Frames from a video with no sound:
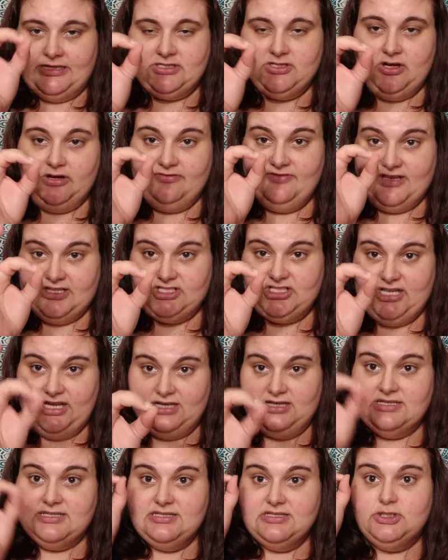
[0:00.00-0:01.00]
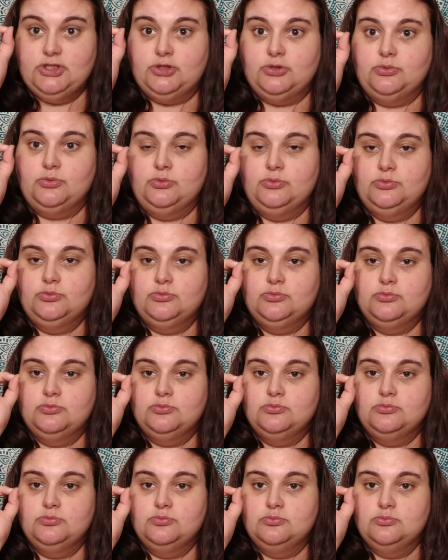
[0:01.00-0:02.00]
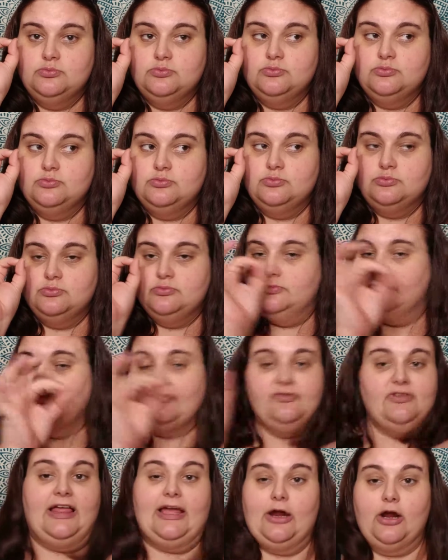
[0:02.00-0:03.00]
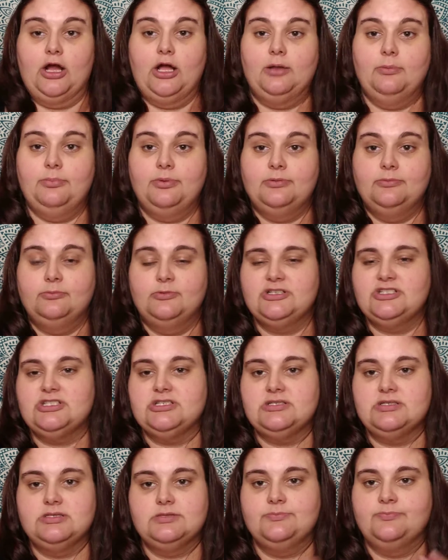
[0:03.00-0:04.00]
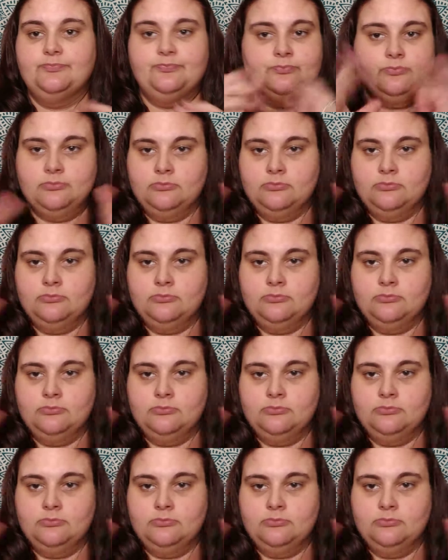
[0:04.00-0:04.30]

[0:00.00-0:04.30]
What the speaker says: plantar fasciitis to flare up, which is